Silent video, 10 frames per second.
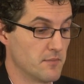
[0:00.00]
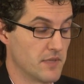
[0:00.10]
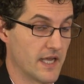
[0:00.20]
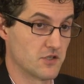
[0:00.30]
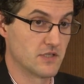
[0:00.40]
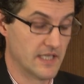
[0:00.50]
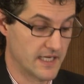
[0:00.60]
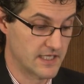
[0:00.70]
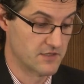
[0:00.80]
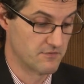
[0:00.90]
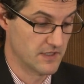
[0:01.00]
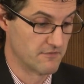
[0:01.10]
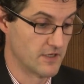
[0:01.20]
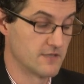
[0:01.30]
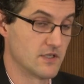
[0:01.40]
but actually getting in
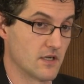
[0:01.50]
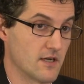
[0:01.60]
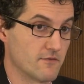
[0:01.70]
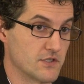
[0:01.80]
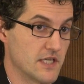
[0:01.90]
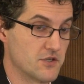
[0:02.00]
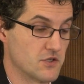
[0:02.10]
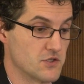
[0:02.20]
involved in a conversation